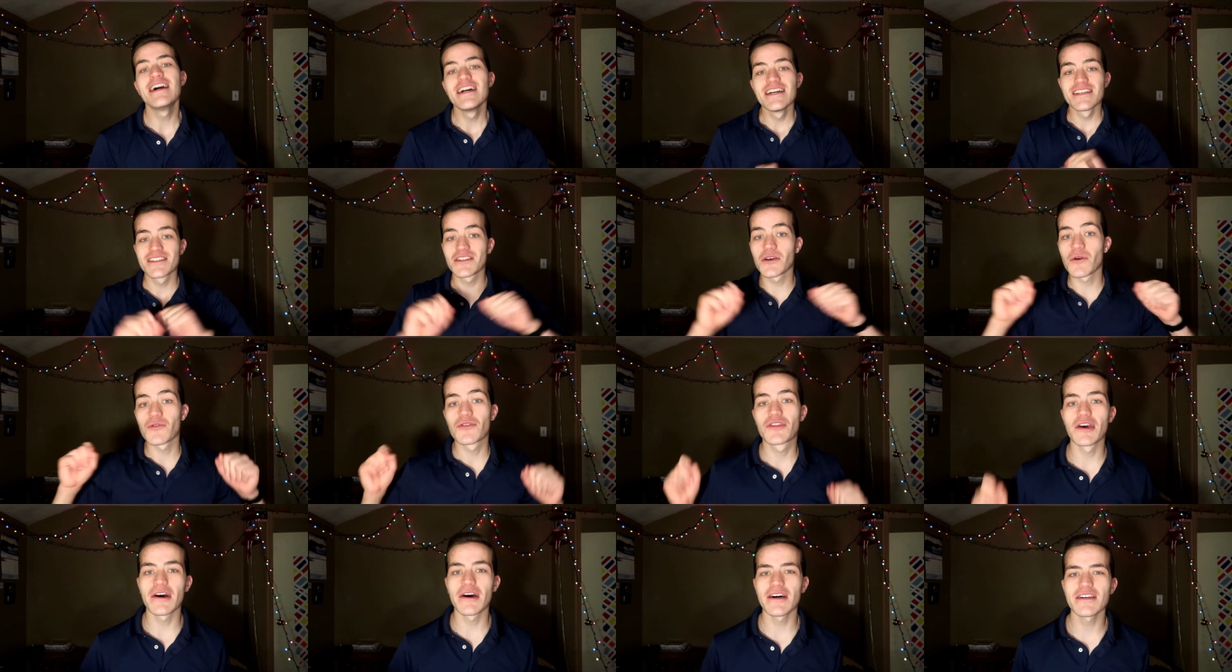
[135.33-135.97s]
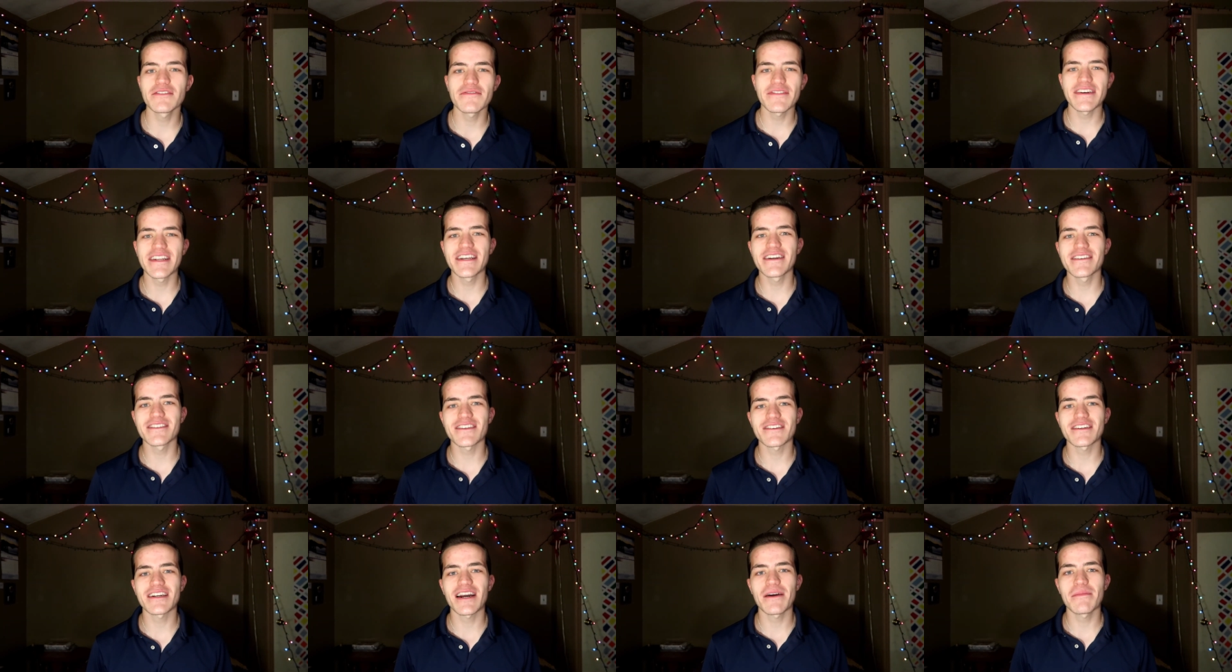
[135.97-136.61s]
So those videos
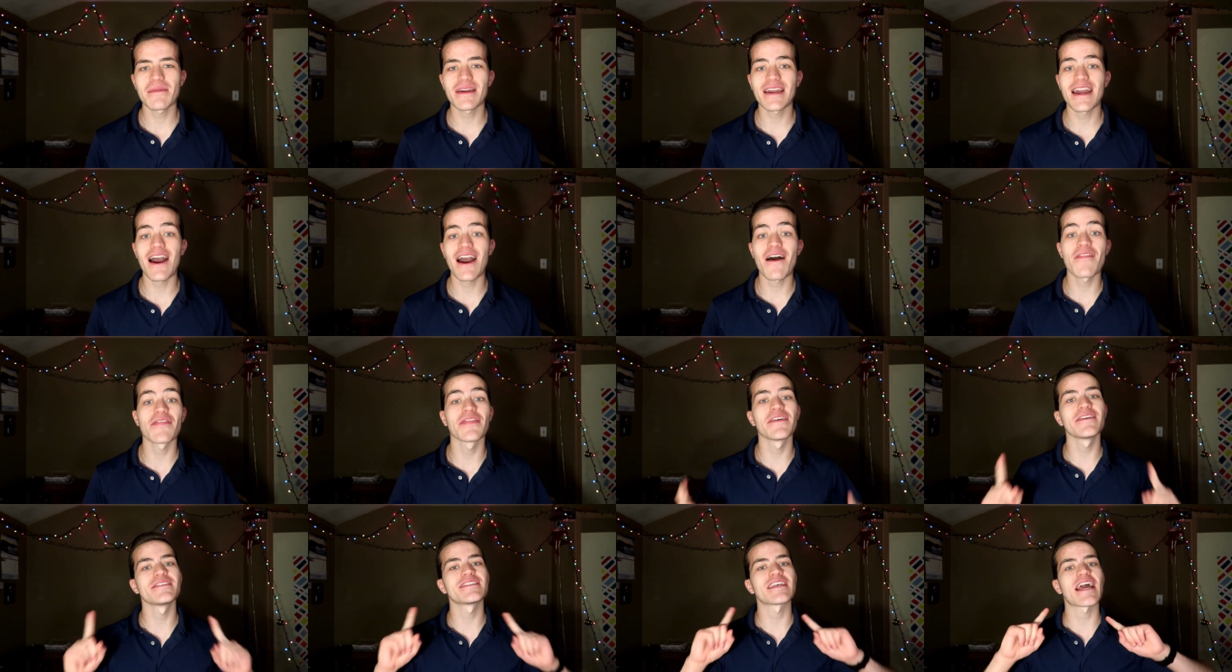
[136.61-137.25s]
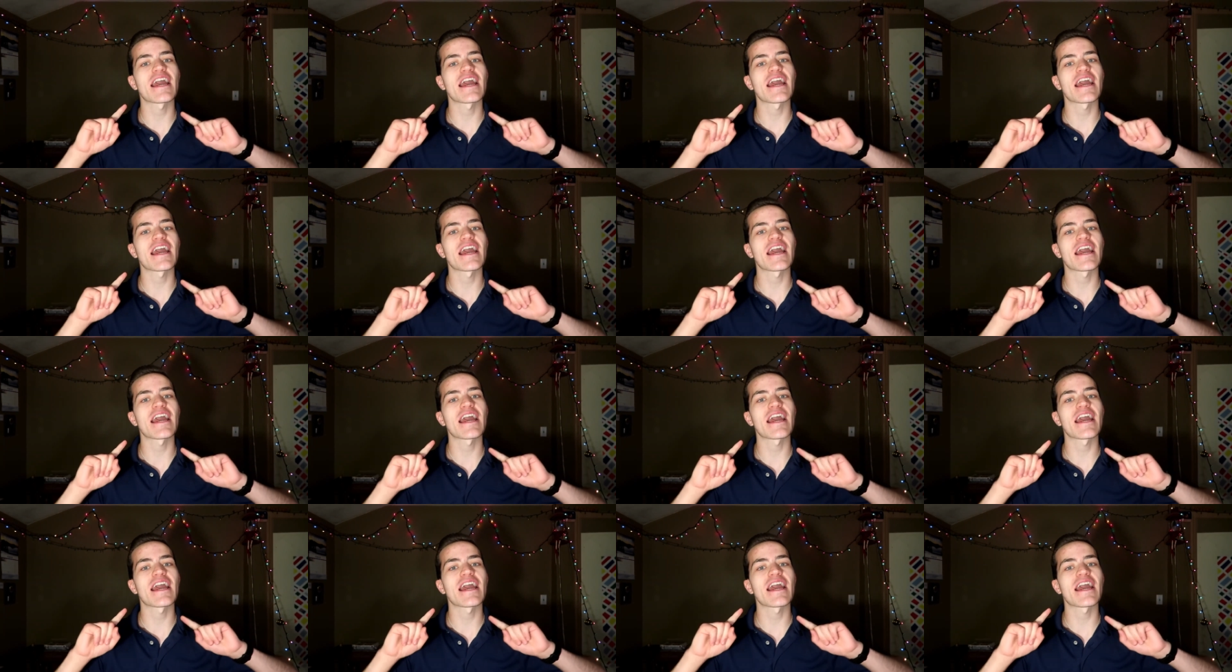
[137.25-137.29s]
are coming out. There's